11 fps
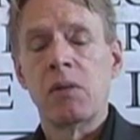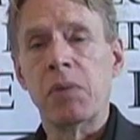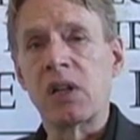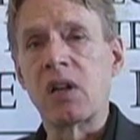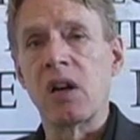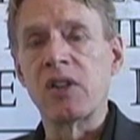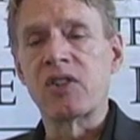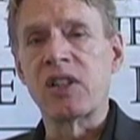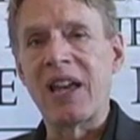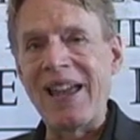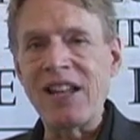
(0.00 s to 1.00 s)
Because
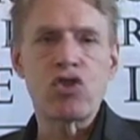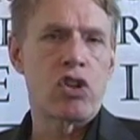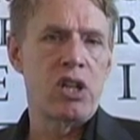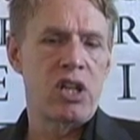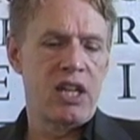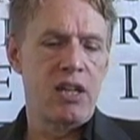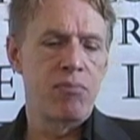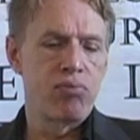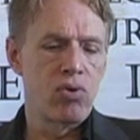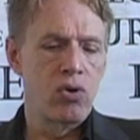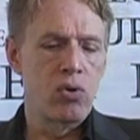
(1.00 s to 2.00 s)
the ancient
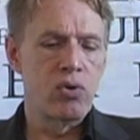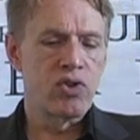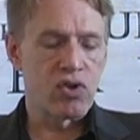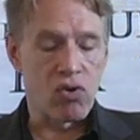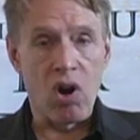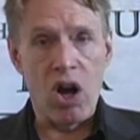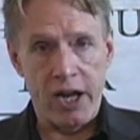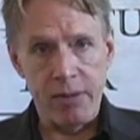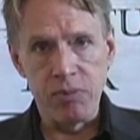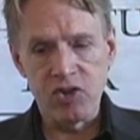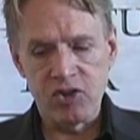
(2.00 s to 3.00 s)
Hebrew
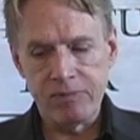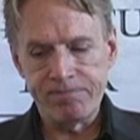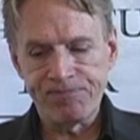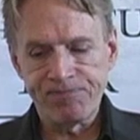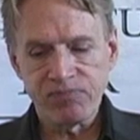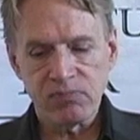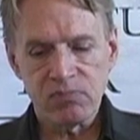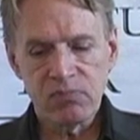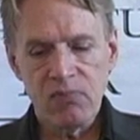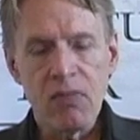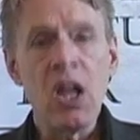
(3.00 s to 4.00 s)
scribes
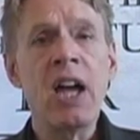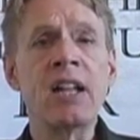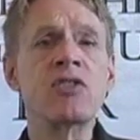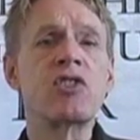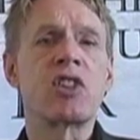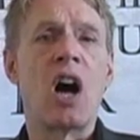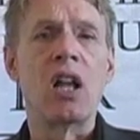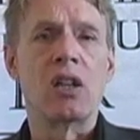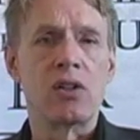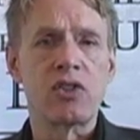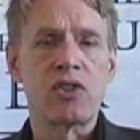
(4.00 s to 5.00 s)
and
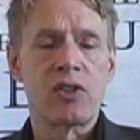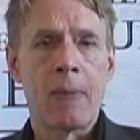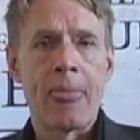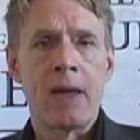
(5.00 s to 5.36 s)
scholars,